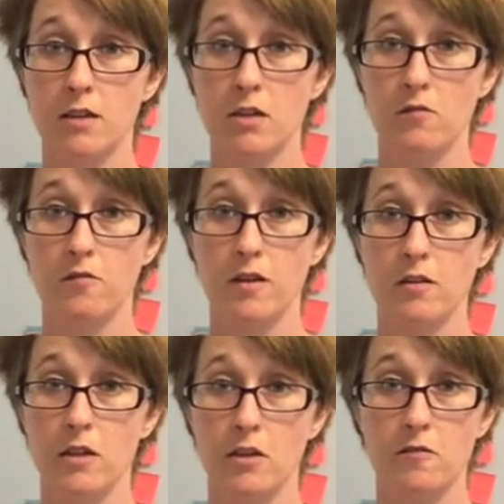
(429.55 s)
that you've
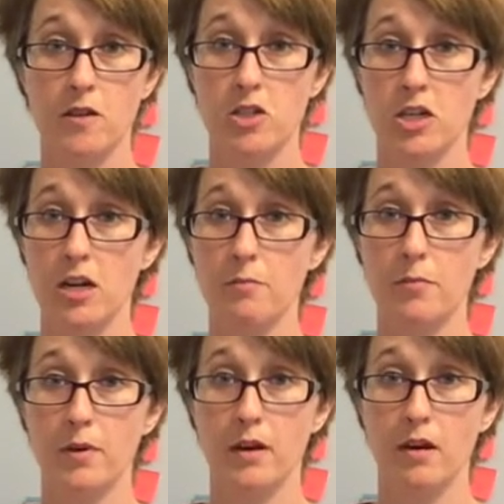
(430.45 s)
uh, that you're finishing up,